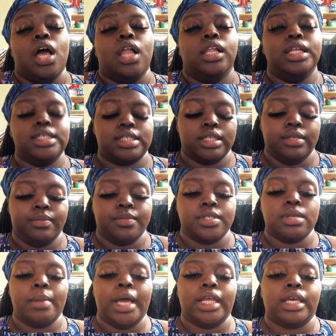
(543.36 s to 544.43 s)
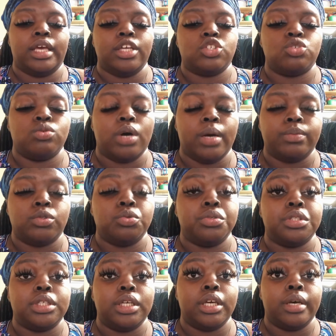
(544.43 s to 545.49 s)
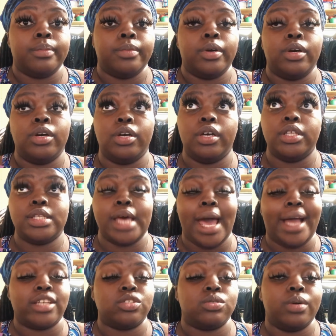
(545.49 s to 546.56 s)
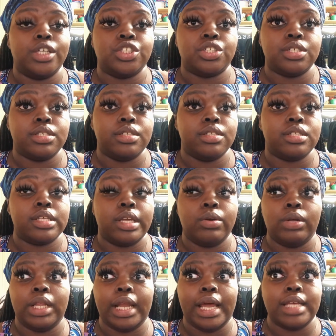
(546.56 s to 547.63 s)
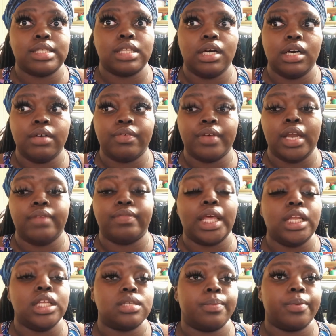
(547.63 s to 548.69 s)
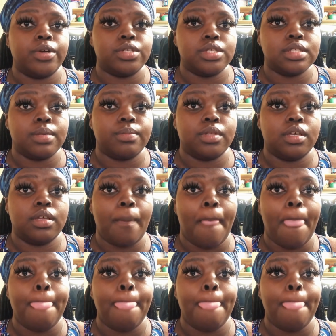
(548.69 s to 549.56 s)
Listen, somebody can hit you up through the DM to ask you questions and all of that stuff, and if they need to purchase something,